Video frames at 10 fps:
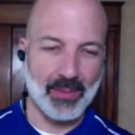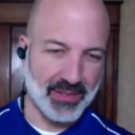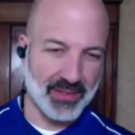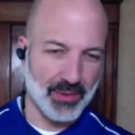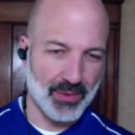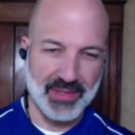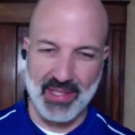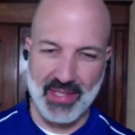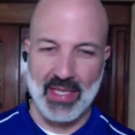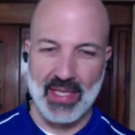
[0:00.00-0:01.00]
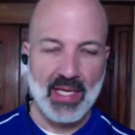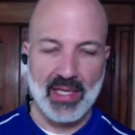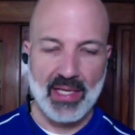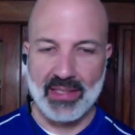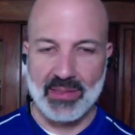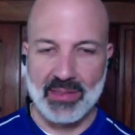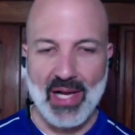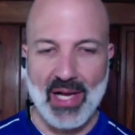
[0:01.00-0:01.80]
Paul Public Schools. And it,